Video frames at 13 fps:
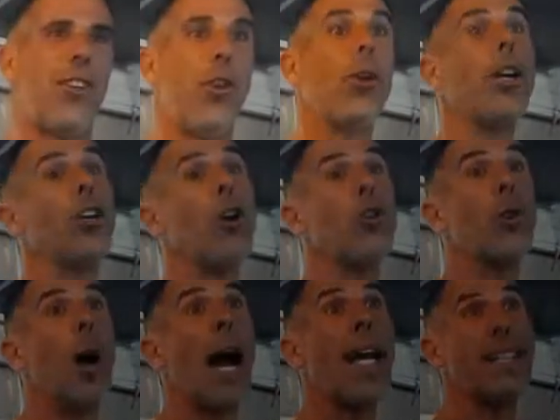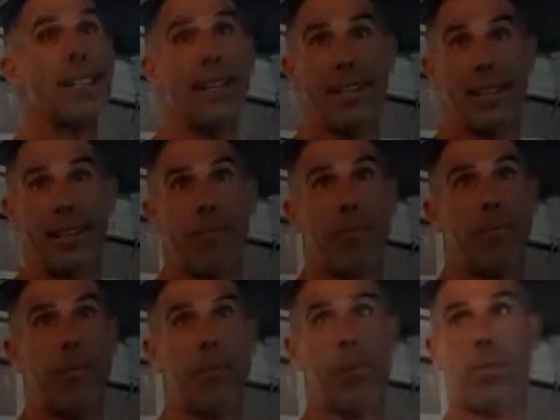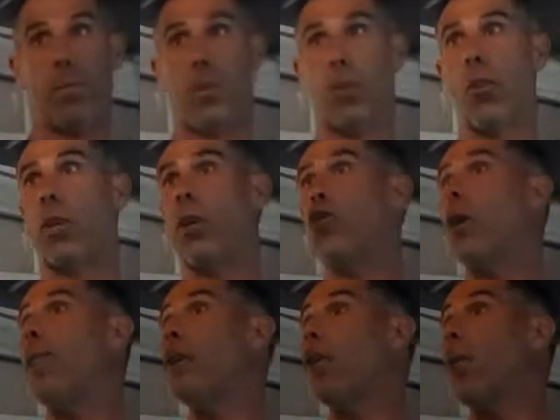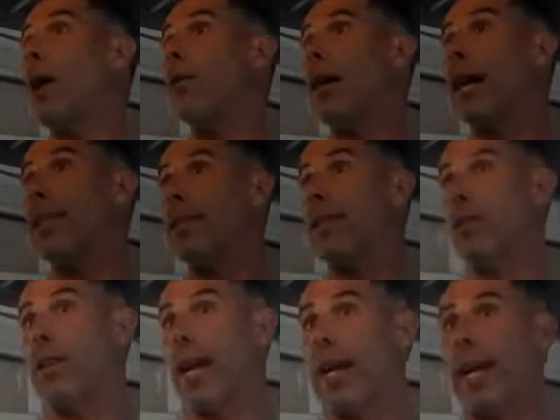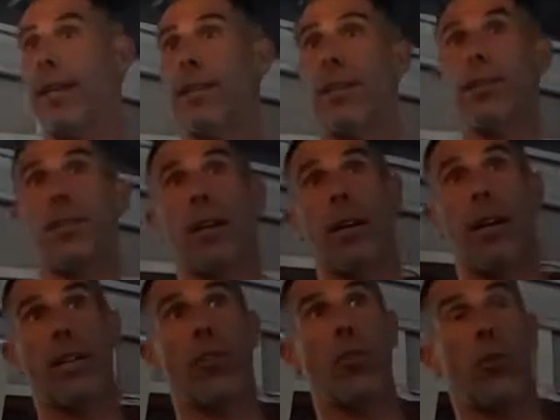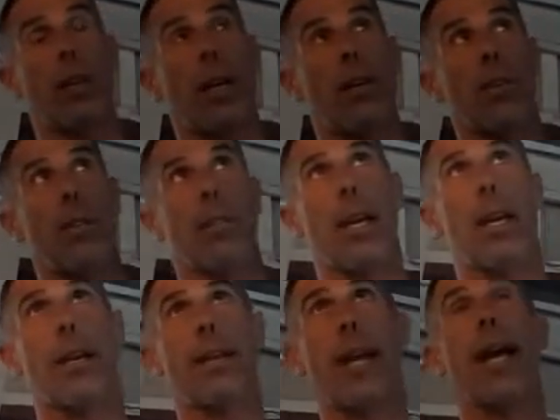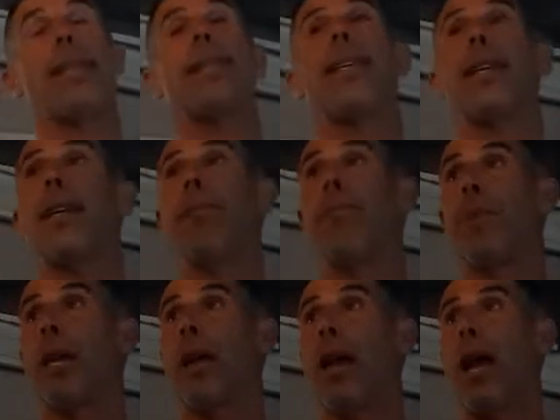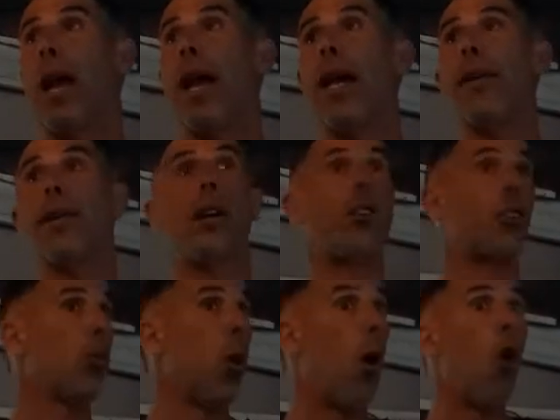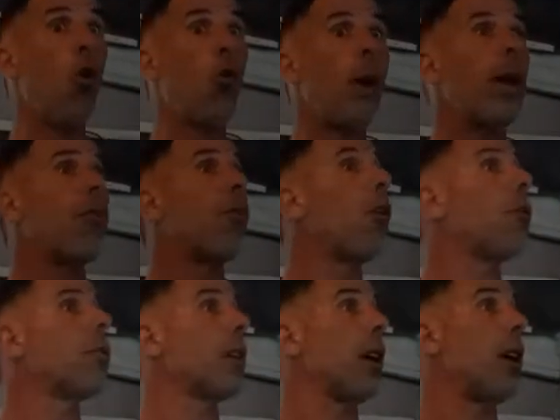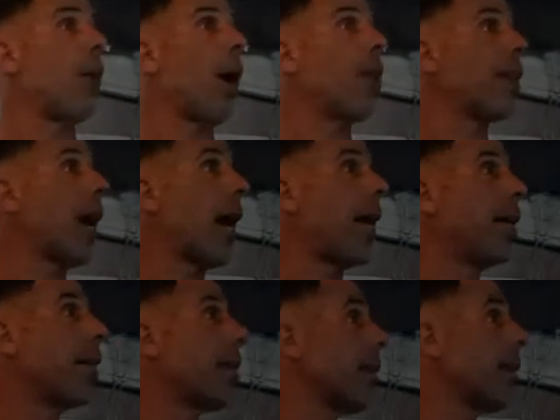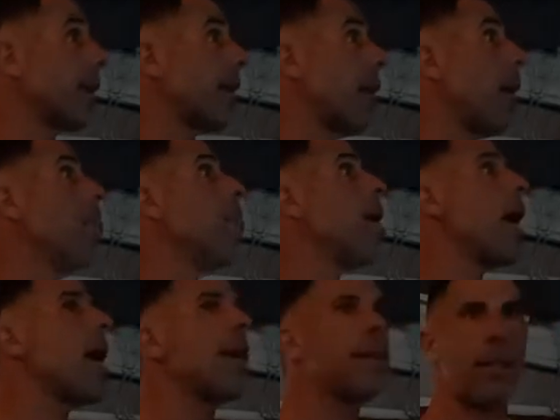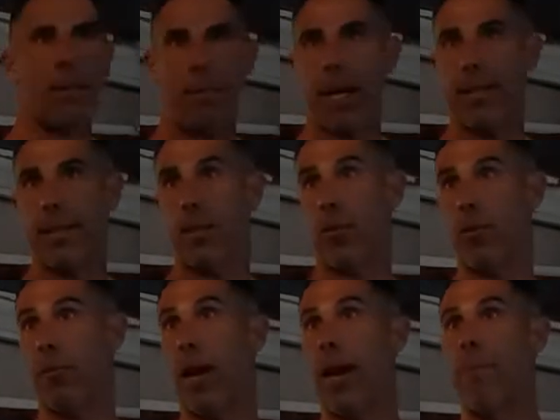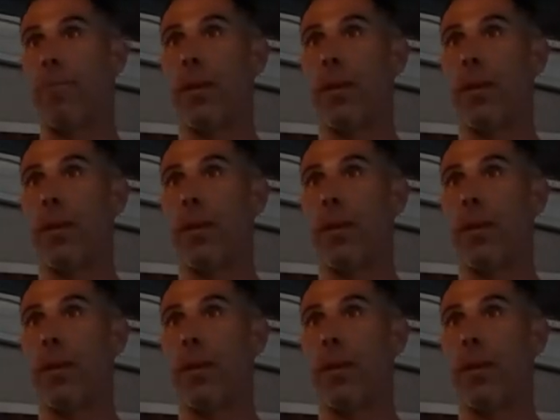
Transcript: You can go to Iceland. You can travel around Iceland like I did uh, in 2019 and uh, do a whole ring road around the island and see amazing places to fly.